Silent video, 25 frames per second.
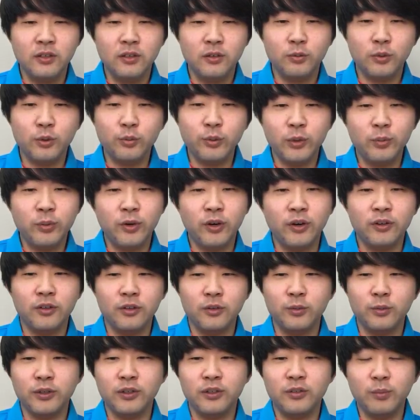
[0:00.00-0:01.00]
well, we
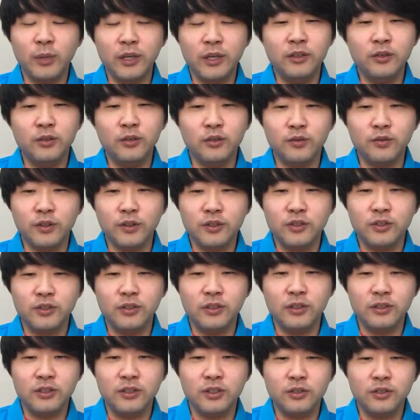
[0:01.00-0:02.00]
partner with many
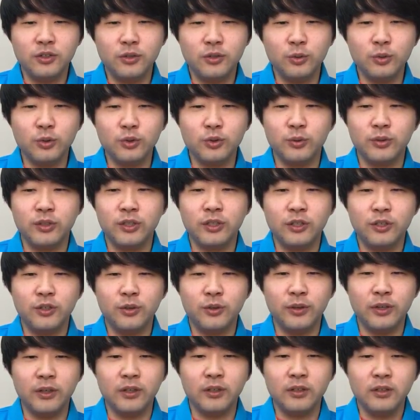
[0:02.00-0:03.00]
universities and schools within
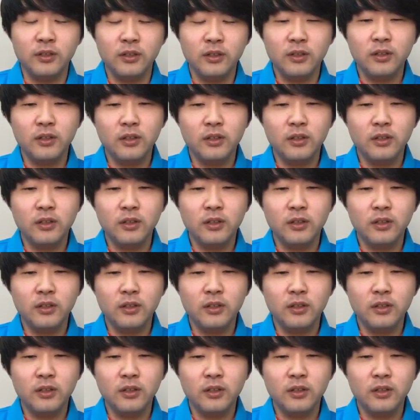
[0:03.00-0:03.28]
Korea,